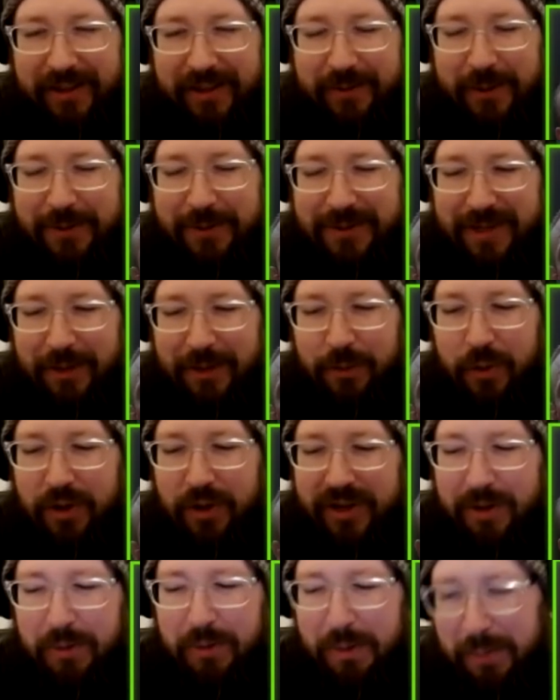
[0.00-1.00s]
this film is like,
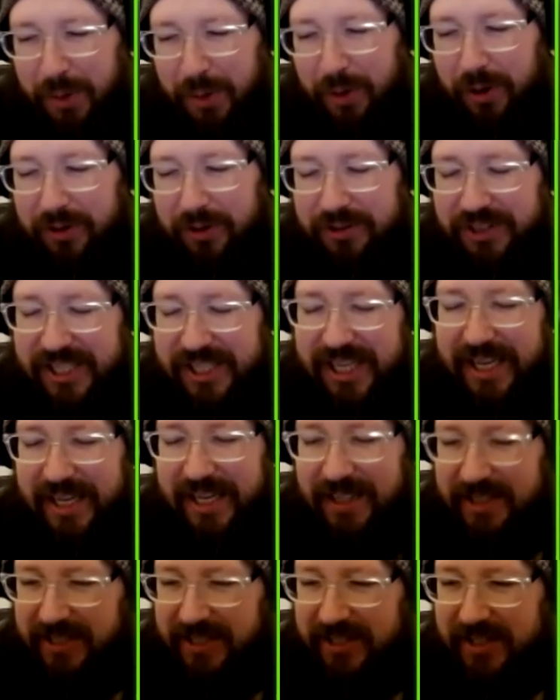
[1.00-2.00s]
what can we put on
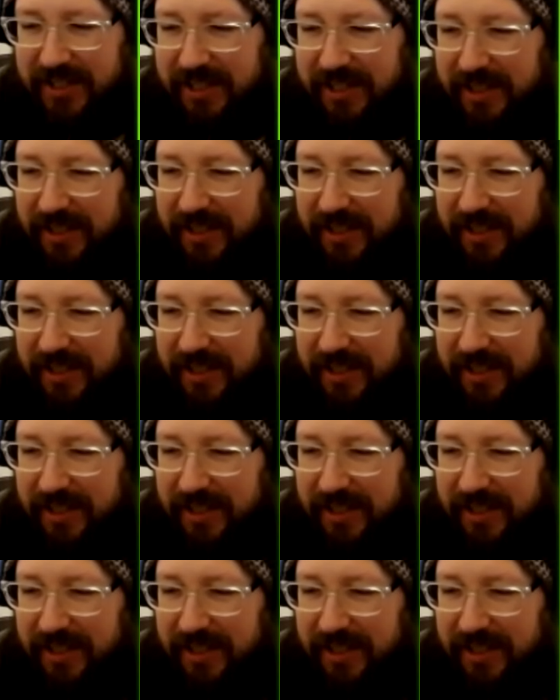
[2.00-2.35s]
tits?